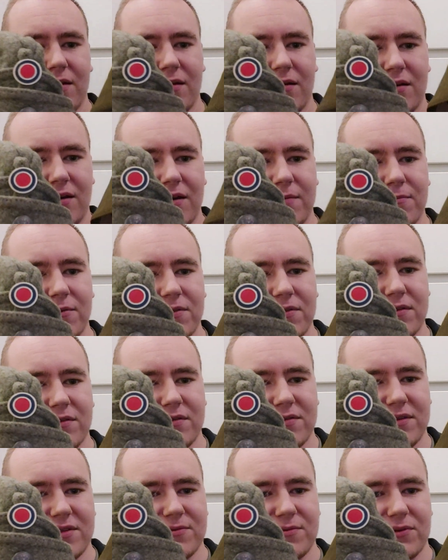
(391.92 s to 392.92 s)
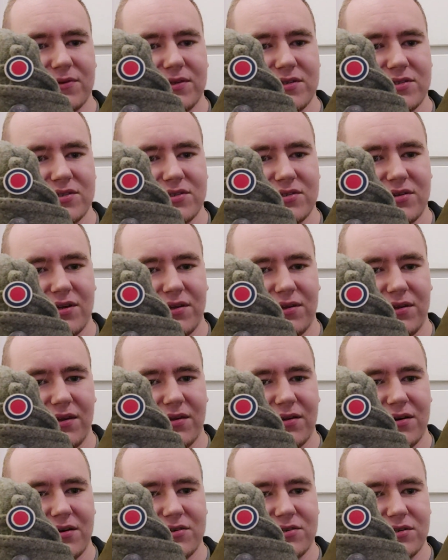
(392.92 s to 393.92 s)
line button on this one is slightly
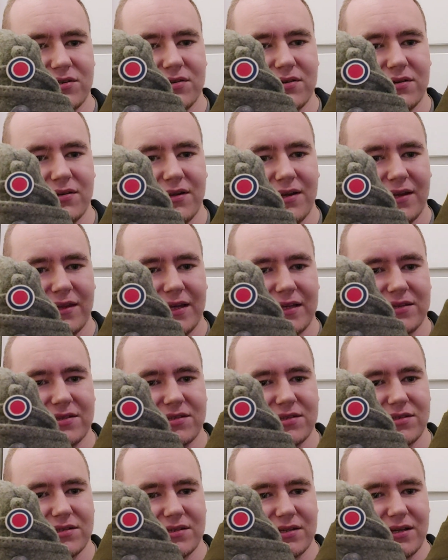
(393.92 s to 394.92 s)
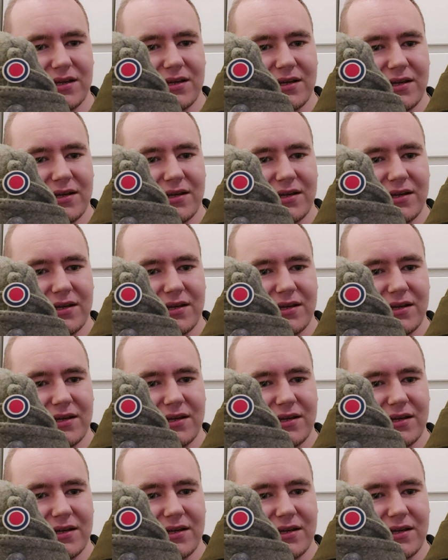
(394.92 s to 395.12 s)
larger, and that's